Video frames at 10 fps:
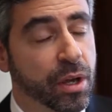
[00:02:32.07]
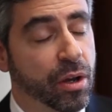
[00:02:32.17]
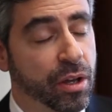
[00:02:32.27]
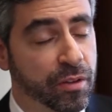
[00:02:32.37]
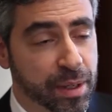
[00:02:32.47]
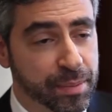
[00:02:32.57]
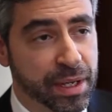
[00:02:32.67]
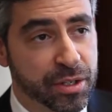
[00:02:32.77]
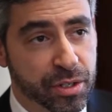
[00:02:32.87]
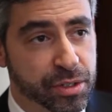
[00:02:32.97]
all of my
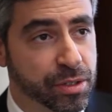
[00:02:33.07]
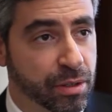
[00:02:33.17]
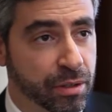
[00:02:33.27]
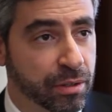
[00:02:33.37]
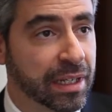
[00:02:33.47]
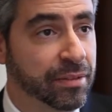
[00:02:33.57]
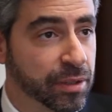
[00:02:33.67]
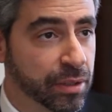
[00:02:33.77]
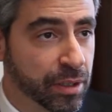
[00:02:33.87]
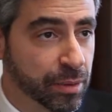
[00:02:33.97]
patients are
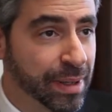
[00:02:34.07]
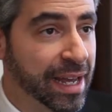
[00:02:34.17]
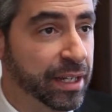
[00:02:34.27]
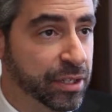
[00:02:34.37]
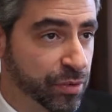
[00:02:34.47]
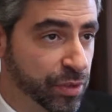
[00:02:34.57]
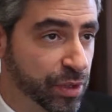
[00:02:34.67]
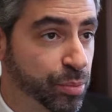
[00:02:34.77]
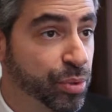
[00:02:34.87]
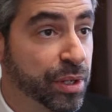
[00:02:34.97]
given a package of the
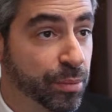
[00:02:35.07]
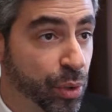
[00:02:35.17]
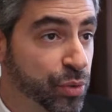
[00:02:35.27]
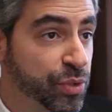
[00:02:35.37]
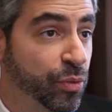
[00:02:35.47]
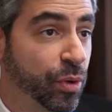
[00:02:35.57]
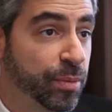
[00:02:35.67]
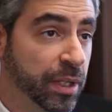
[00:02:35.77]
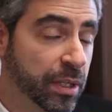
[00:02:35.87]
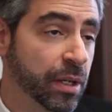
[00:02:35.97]
pre and post
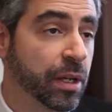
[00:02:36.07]
formula,